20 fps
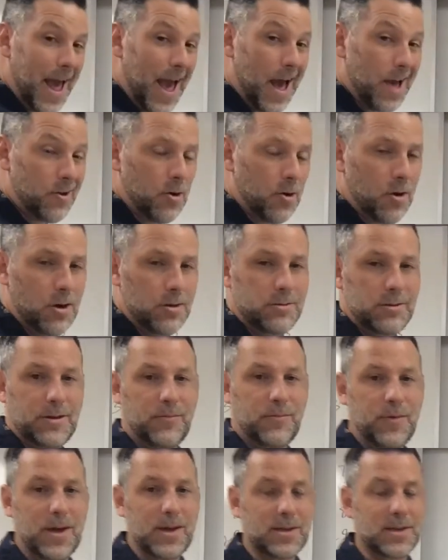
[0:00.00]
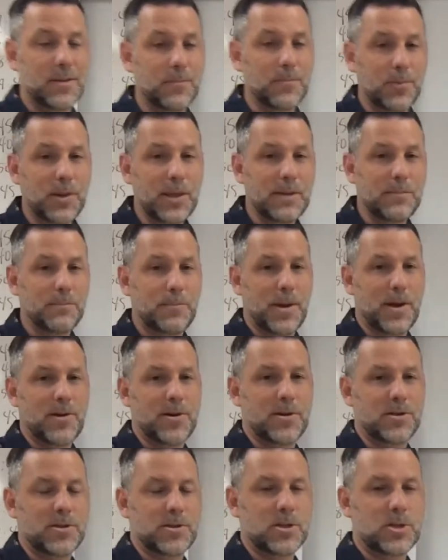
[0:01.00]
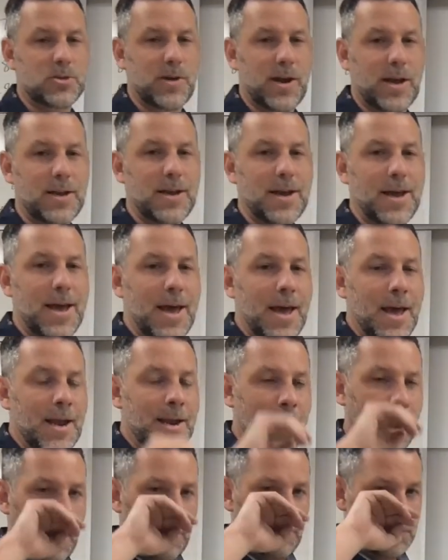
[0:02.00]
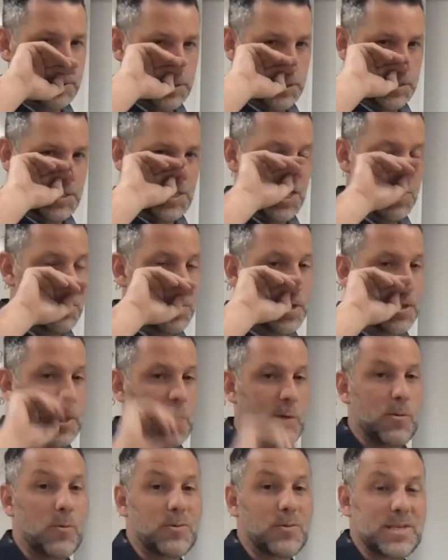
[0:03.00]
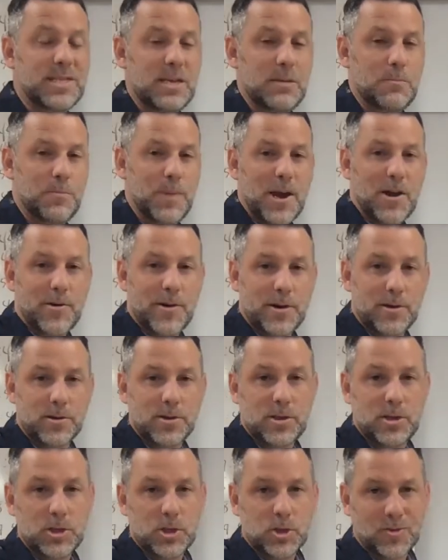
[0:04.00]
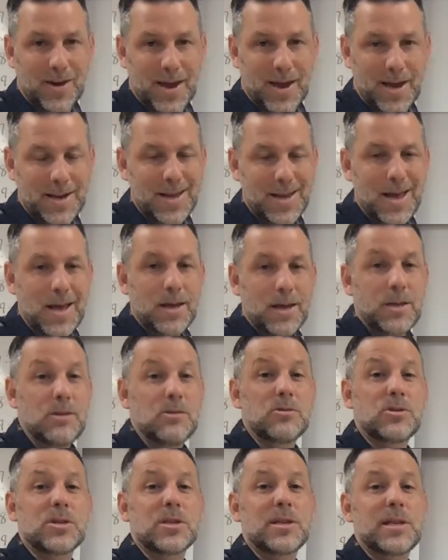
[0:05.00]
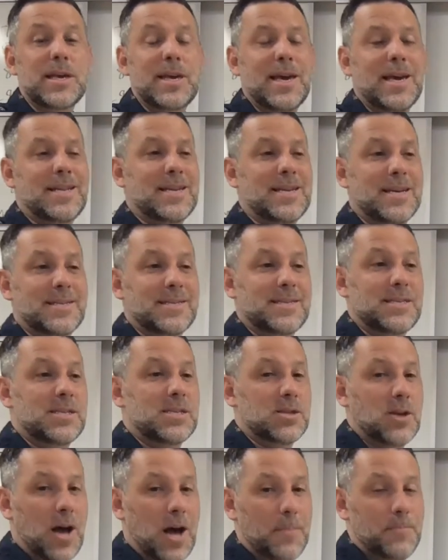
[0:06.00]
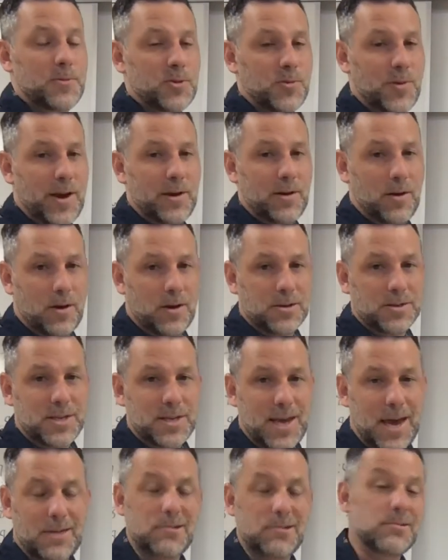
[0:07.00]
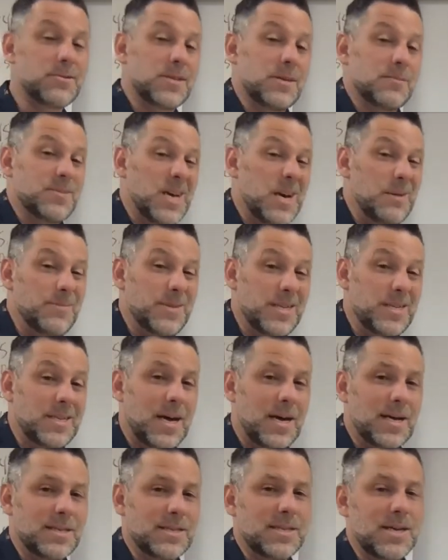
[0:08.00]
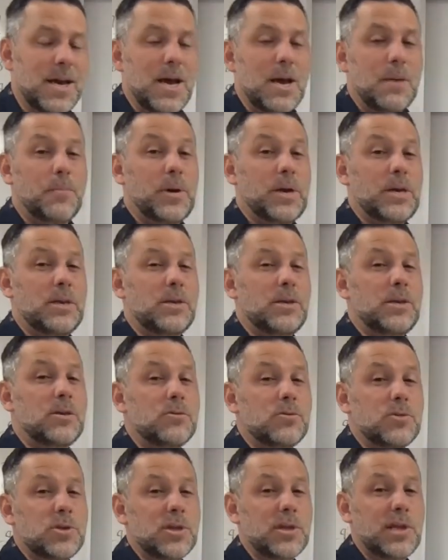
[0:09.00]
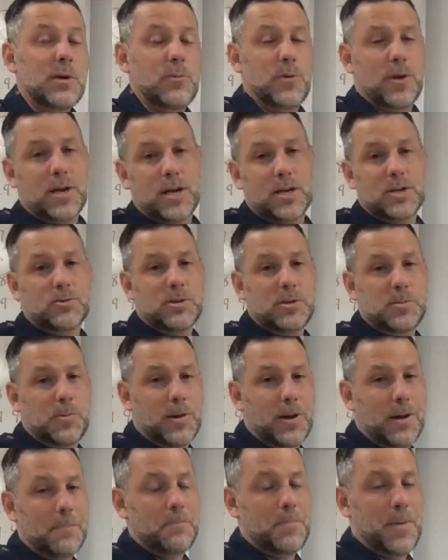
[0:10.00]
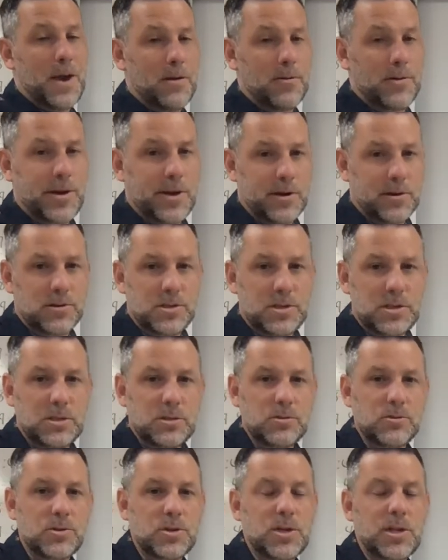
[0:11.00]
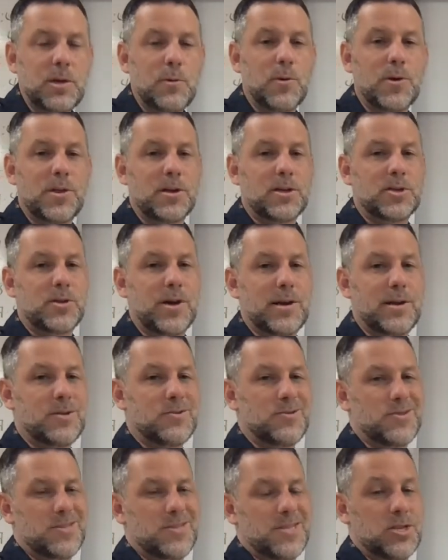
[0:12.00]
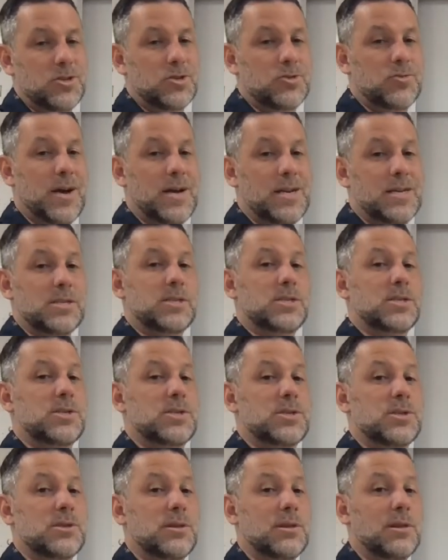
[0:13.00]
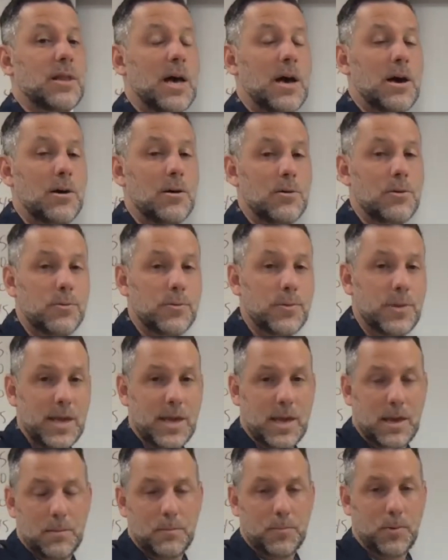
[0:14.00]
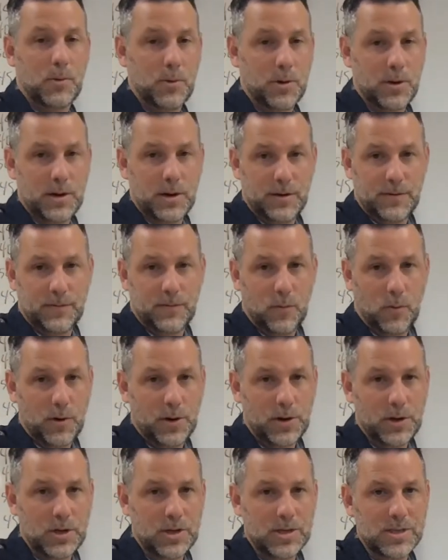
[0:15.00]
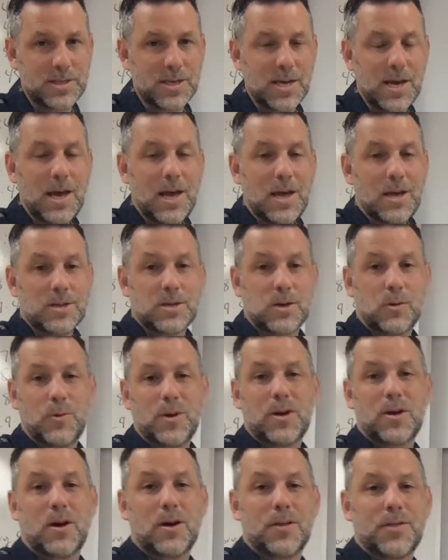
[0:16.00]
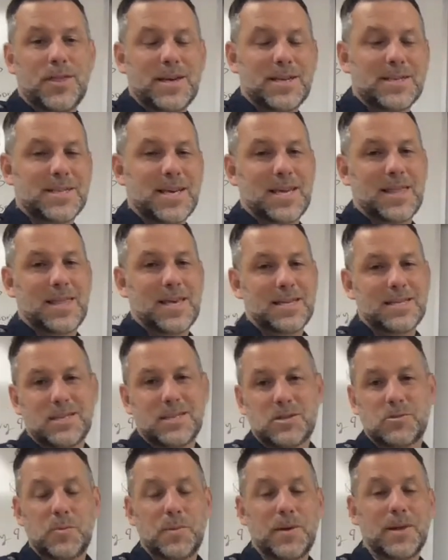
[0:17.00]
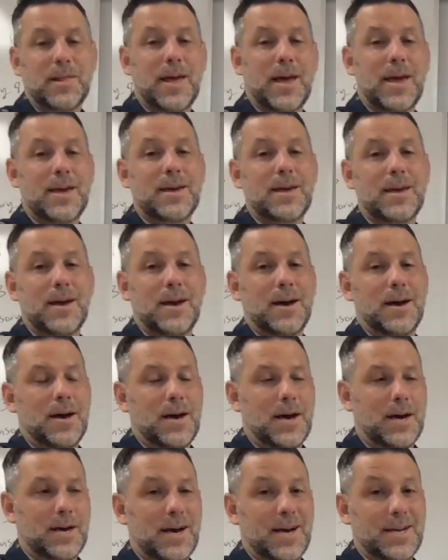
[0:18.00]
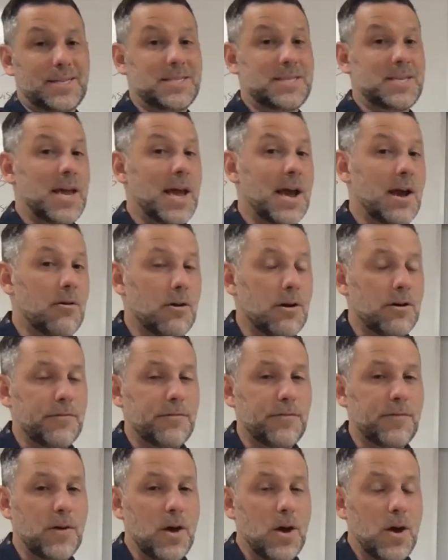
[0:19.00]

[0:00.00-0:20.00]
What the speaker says: at all, if we had complete barriers to trade. Now, typically when we see barriers to trade, usually it doesn't stop trade altogether. Sometimes it does, but usually when countries put up barriers, usually what they try to do is they just try to slow the import of foreign goods. So we call things like this would be like a tariff